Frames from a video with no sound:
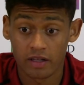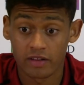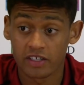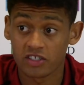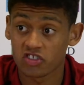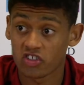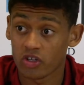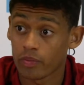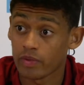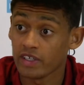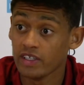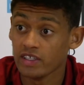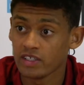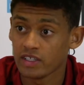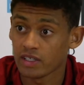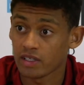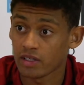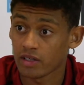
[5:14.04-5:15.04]
the step
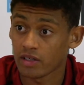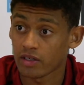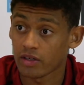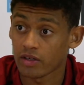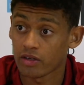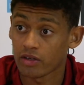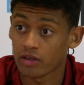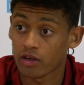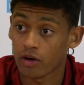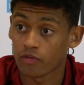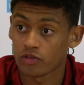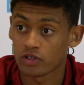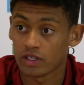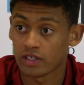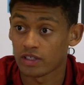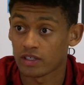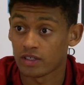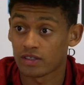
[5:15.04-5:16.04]
easier. Uh,
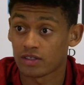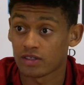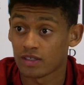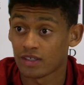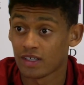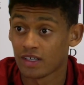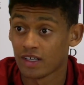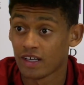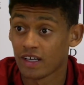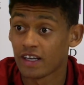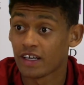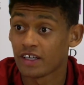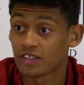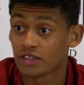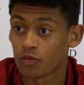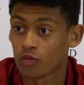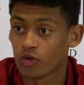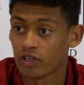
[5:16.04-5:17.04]
obviously, it's
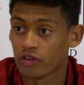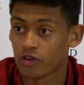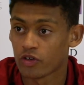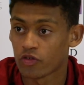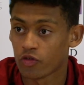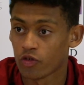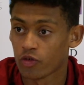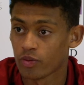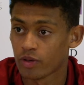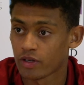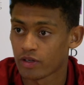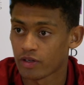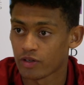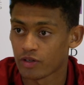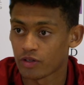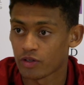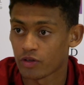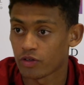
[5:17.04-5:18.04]
it's a really good group
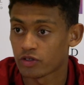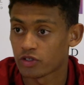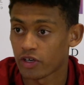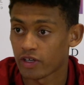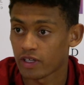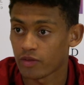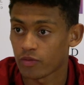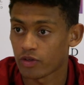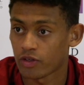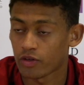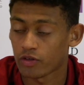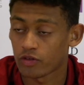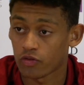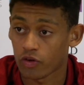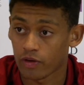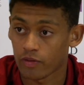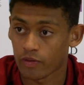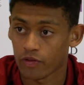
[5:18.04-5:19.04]
uh, you're joining when you're
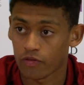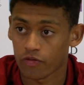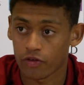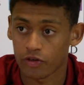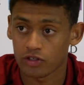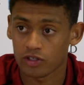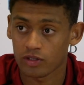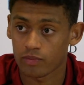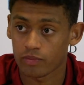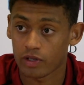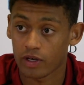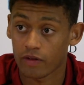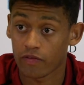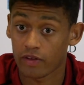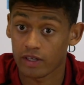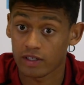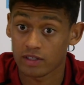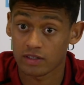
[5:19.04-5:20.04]
training with the first team, but I
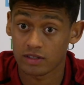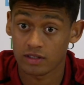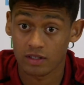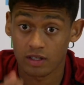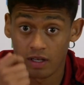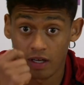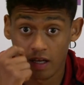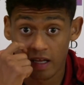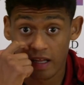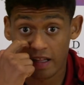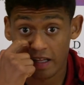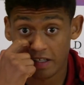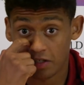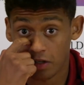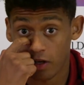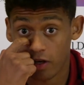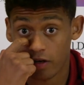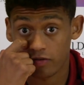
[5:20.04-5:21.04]
think it's,
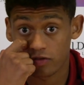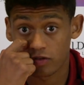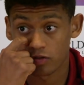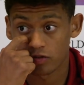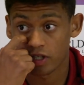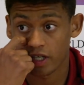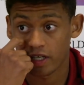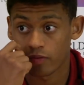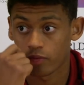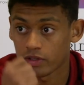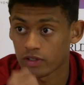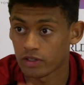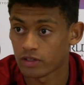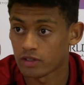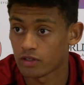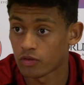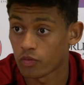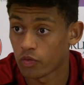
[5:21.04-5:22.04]
that's a lot to take when
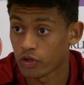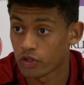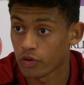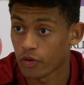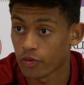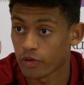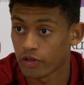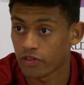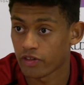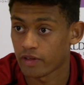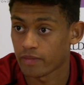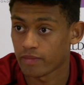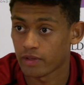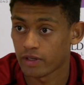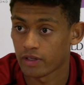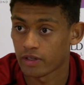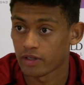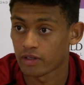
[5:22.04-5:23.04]
you're, when you're with
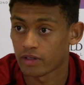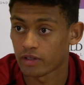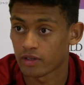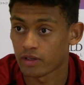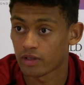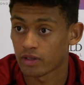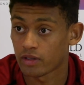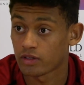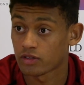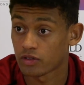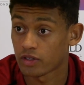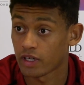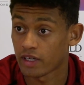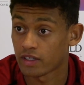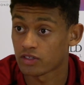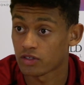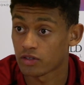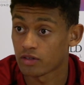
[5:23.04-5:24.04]
them. Uh, so,
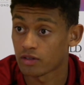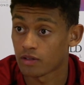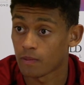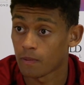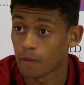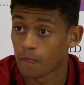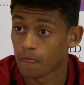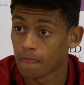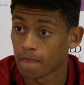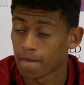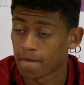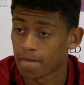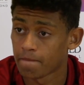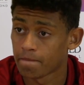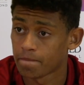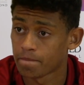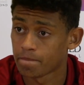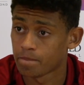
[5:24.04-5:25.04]
yeah, it's good.
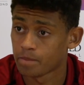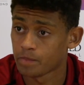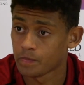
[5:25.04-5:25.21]
I suppose